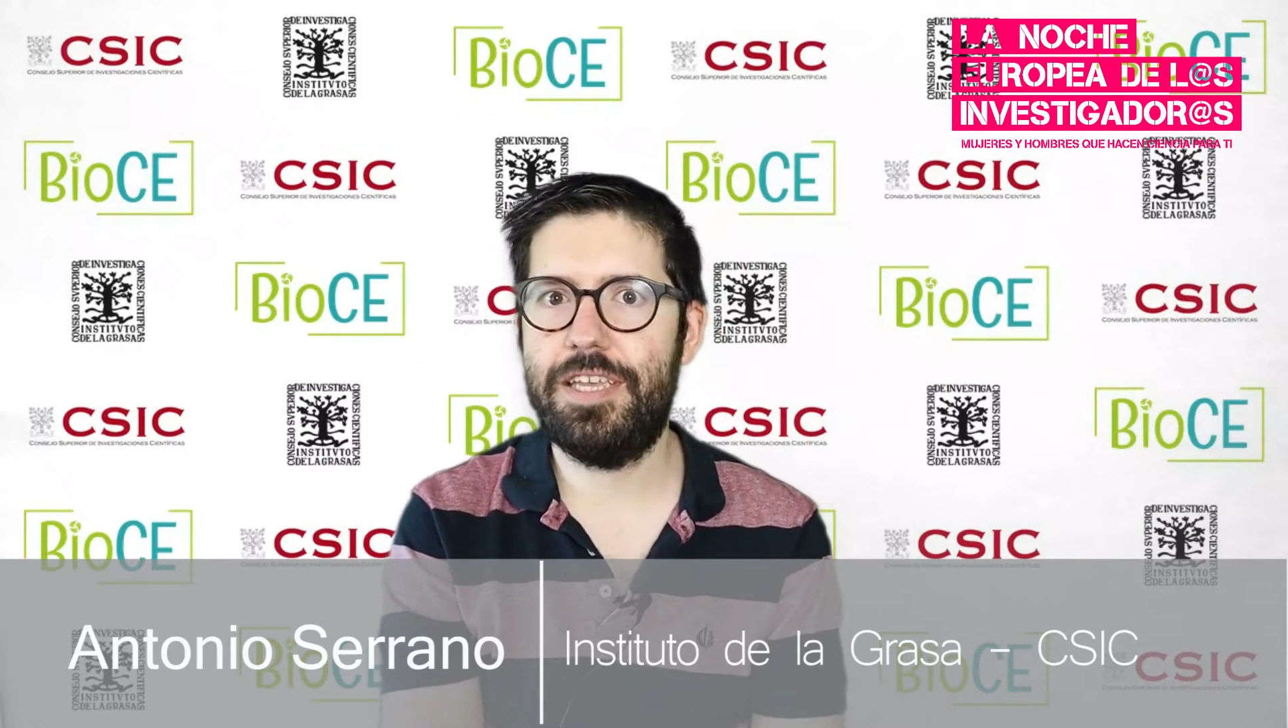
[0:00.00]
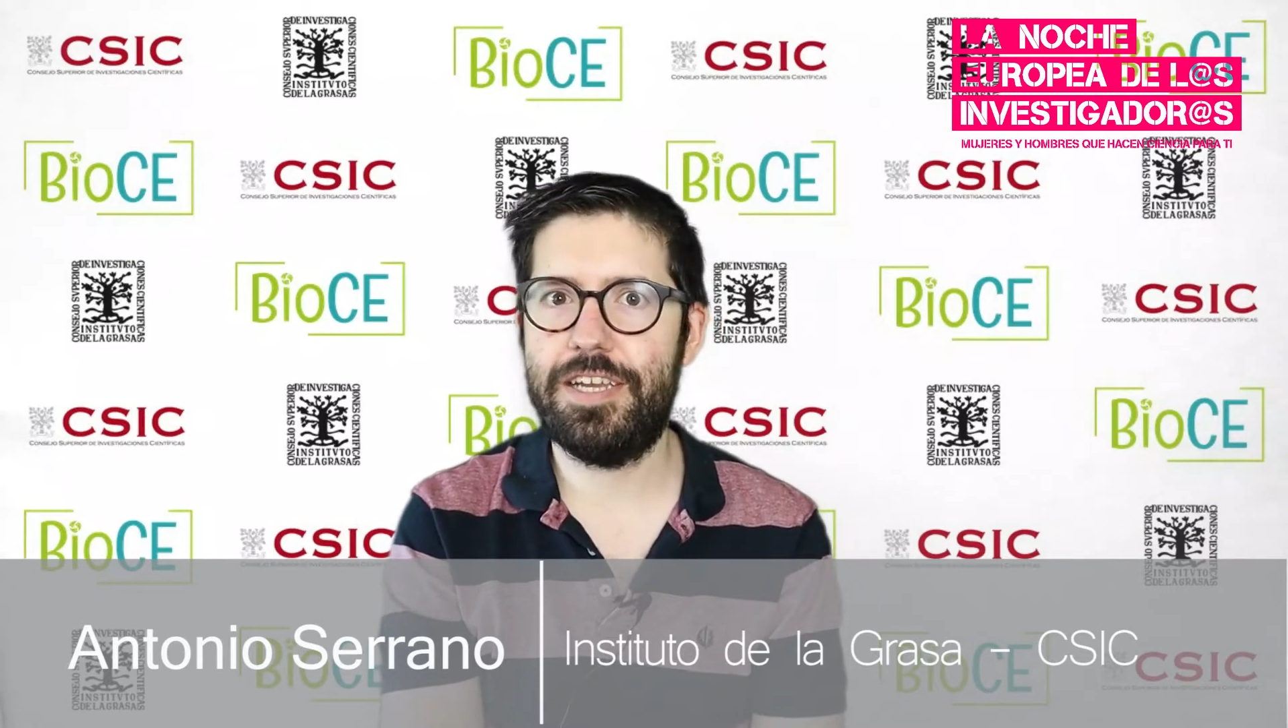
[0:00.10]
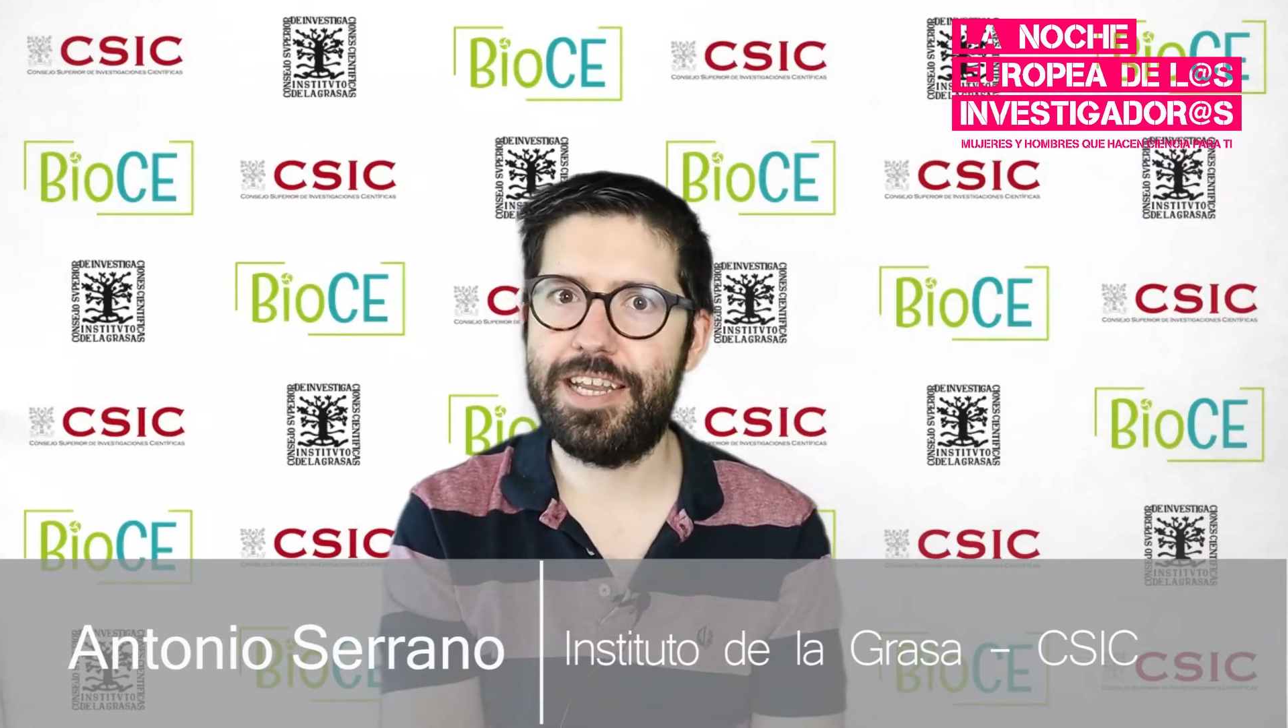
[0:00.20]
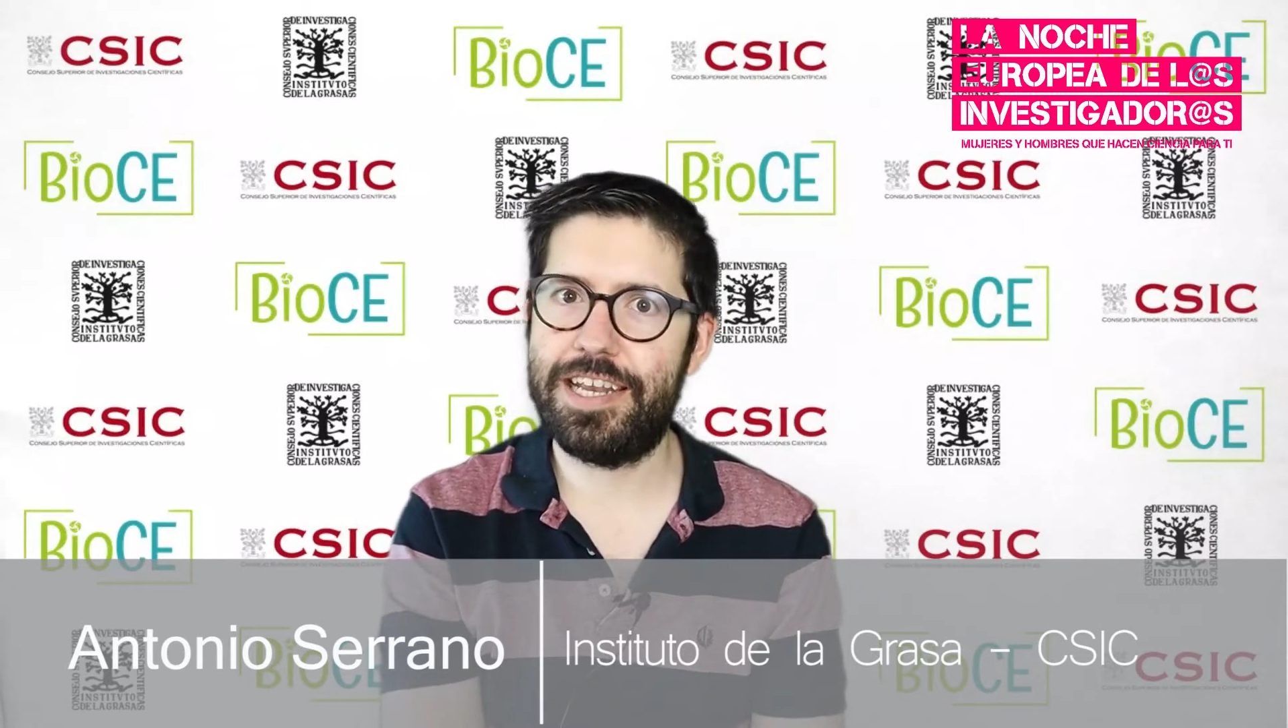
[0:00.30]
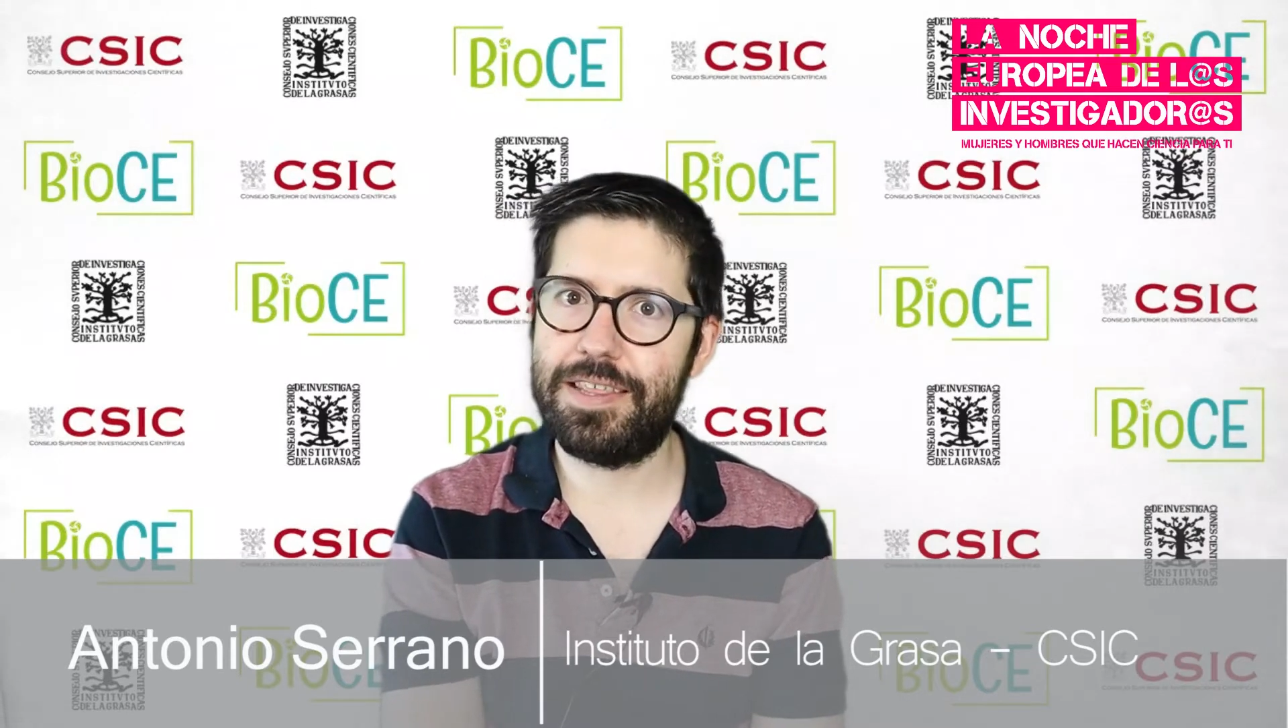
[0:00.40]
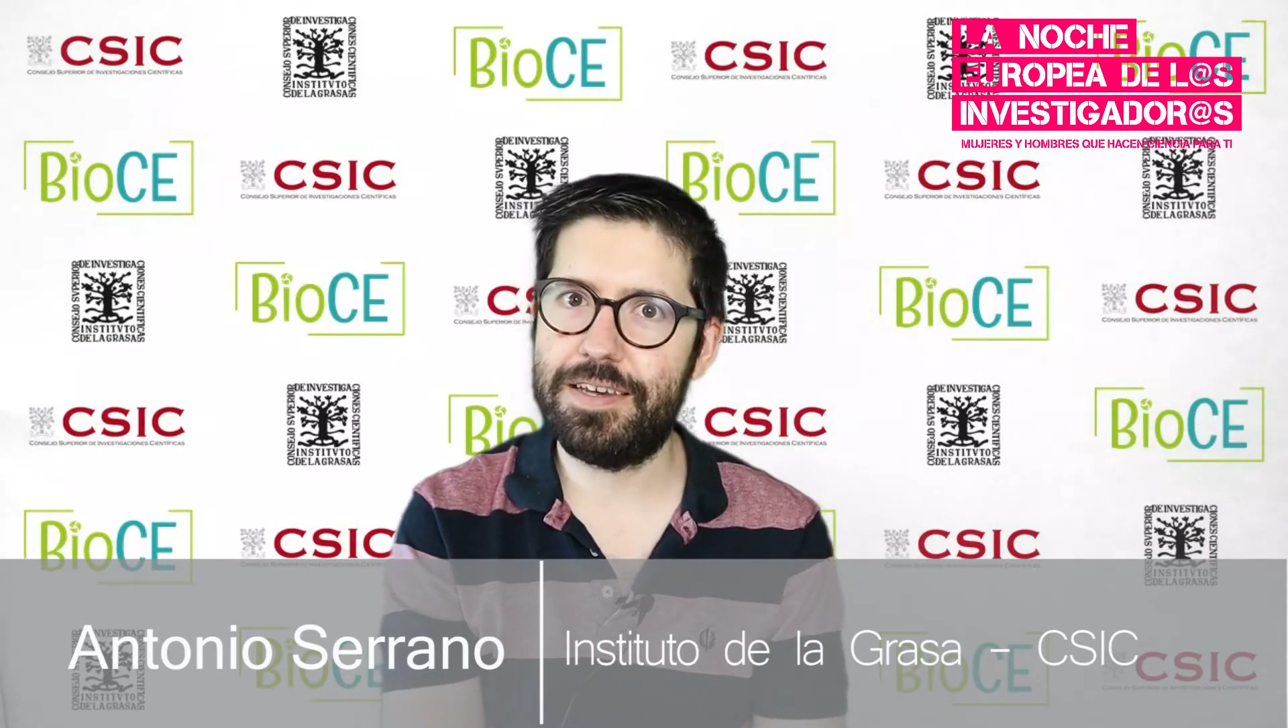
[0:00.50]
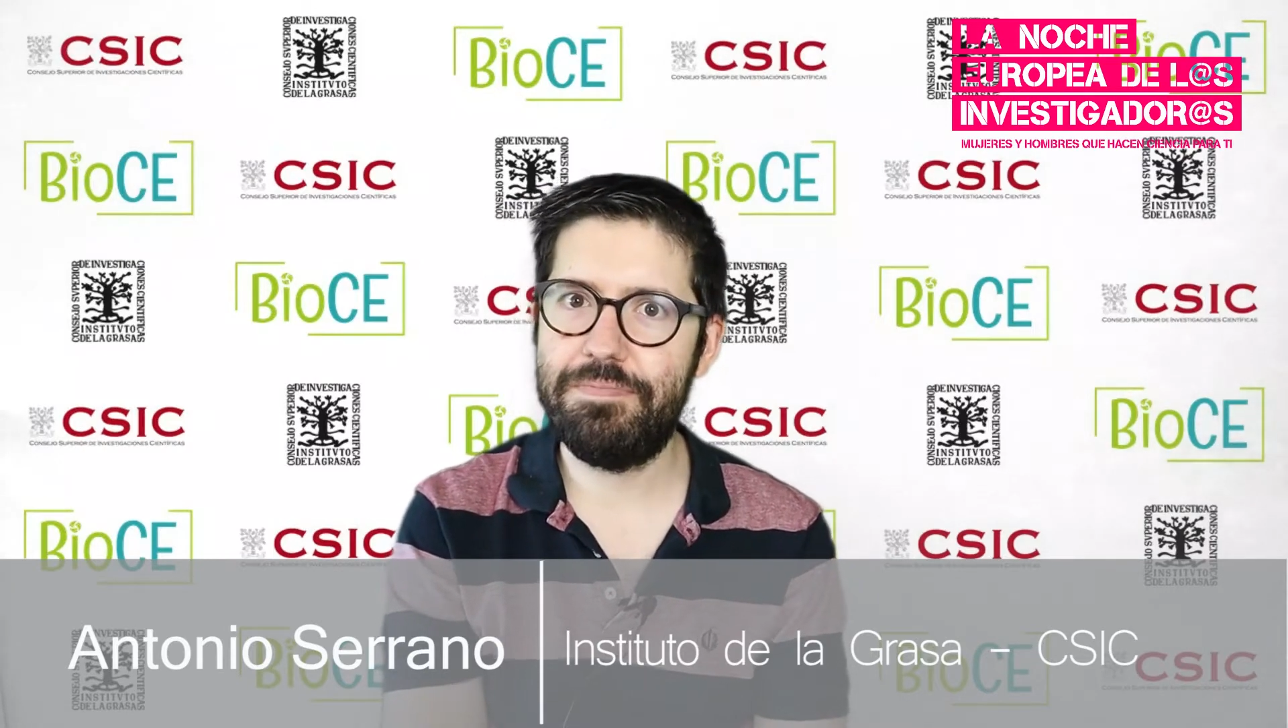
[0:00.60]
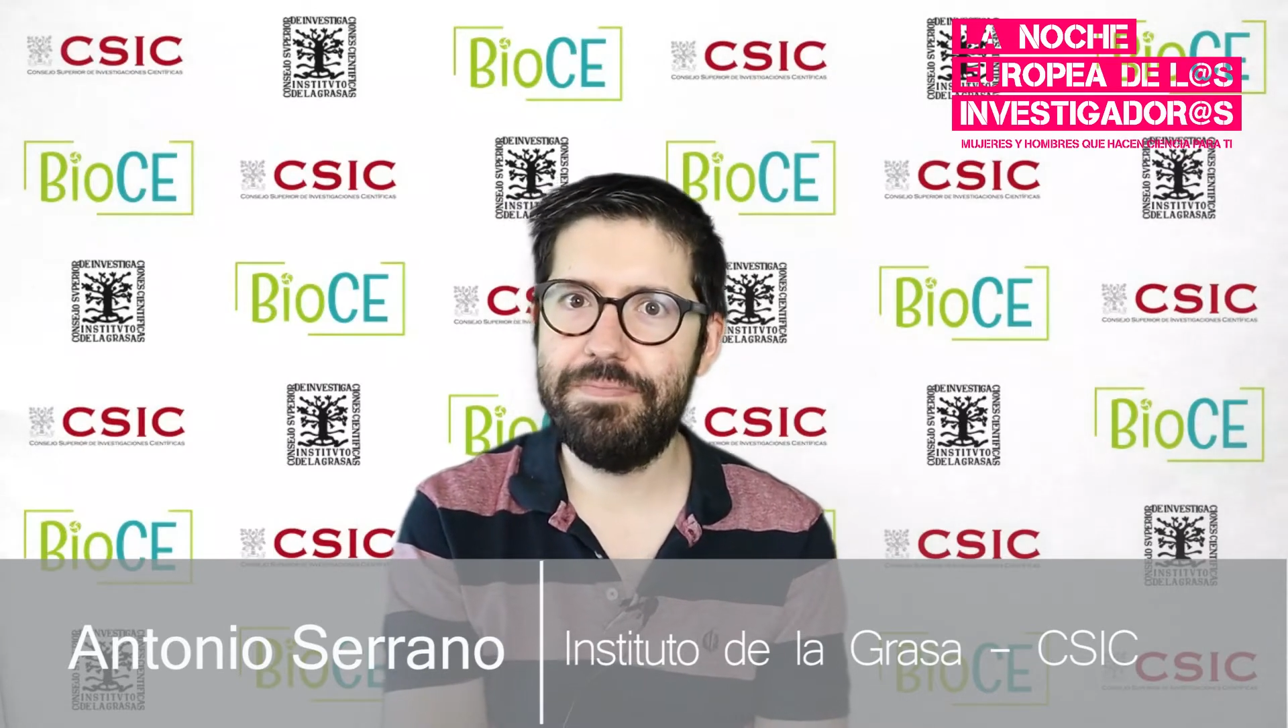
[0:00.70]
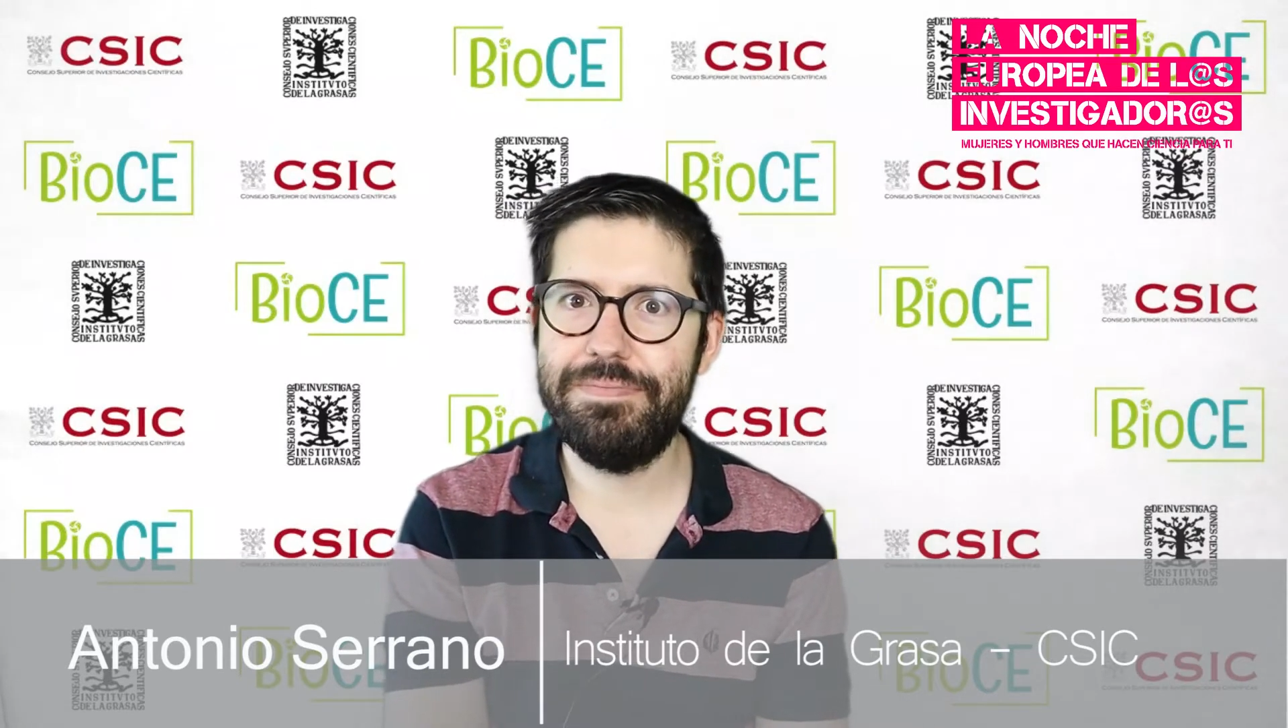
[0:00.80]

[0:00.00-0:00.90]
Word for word: in Granada.